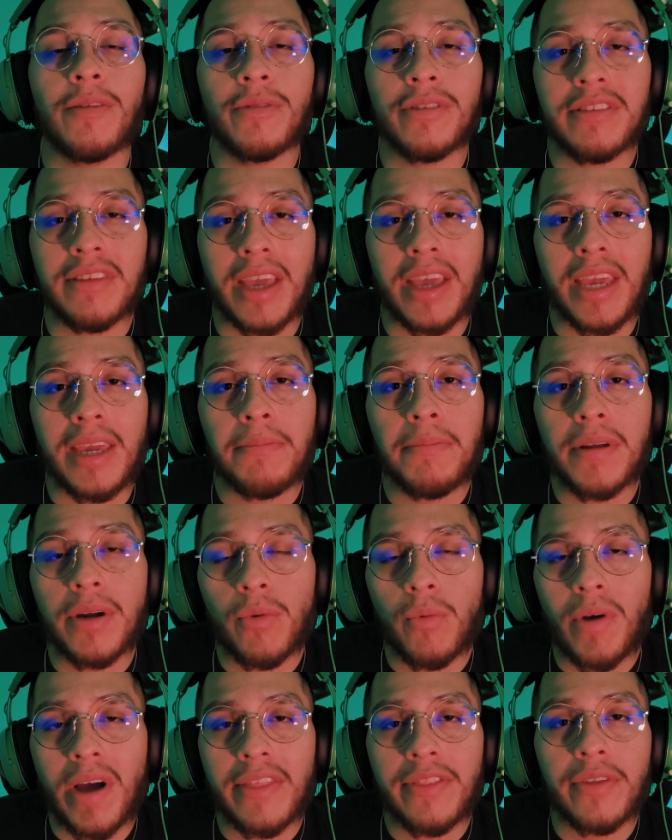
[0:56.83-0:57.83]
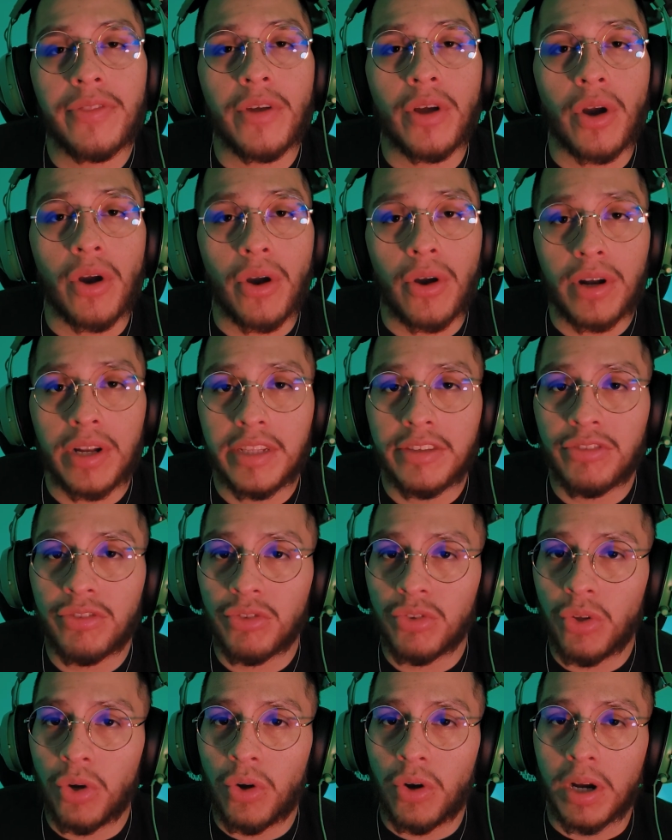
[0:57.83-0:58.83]
was able to weather the early
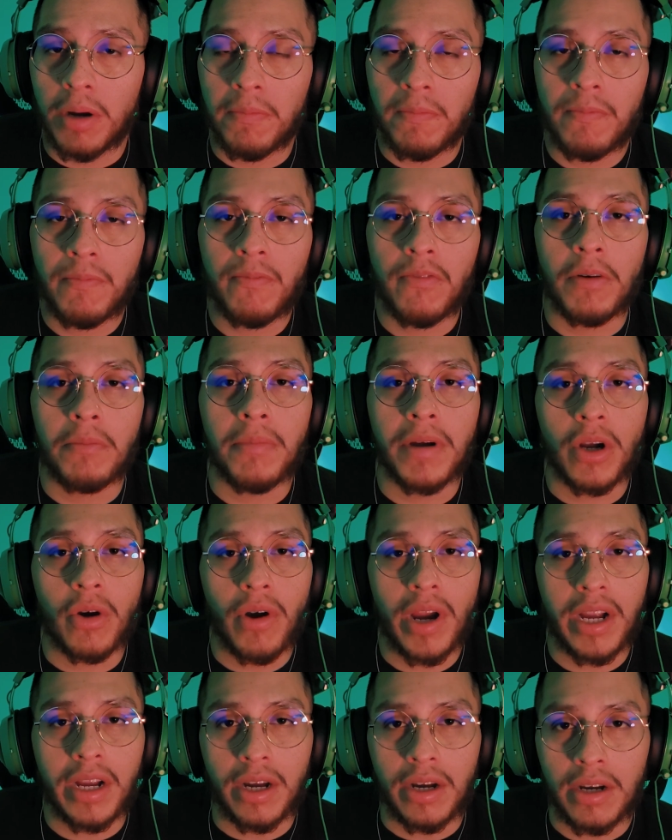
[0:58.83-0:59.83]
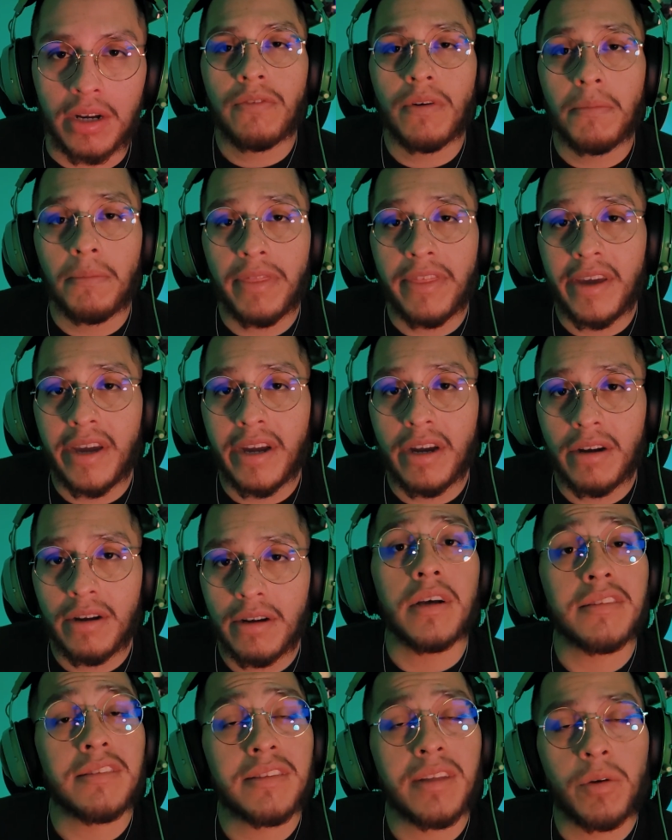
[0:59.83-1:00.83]
storm from McGregor. From there,
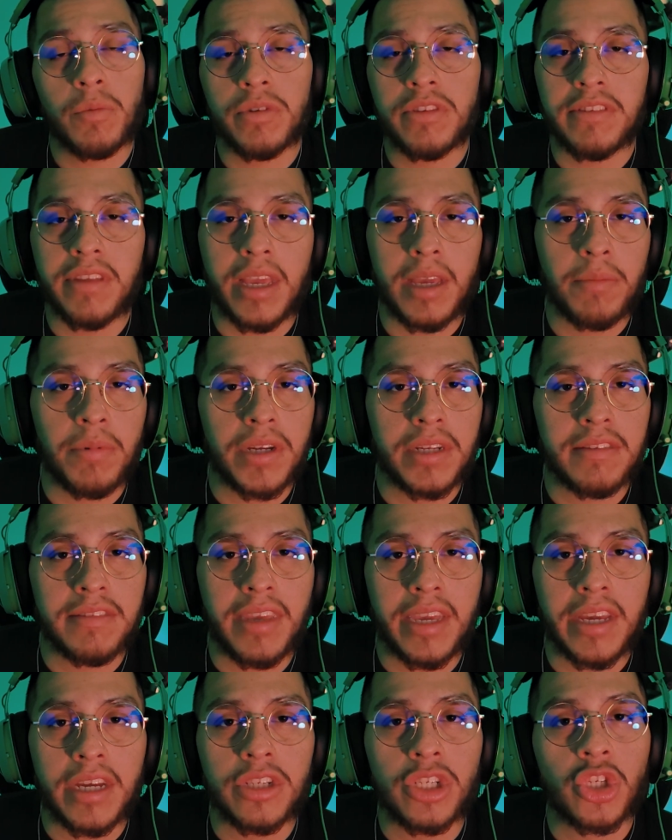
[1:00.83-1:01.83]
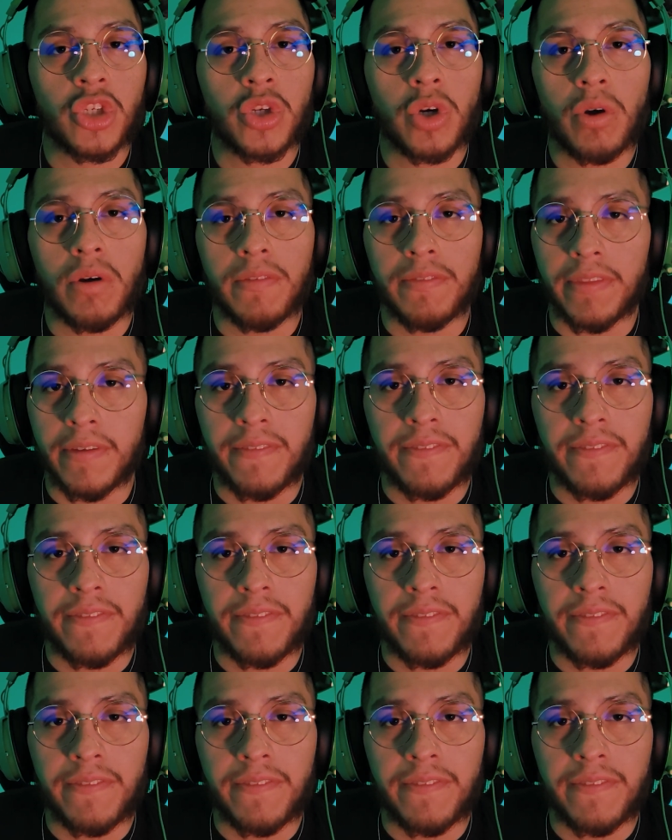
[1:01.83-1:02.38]
Dustin was able to take control of the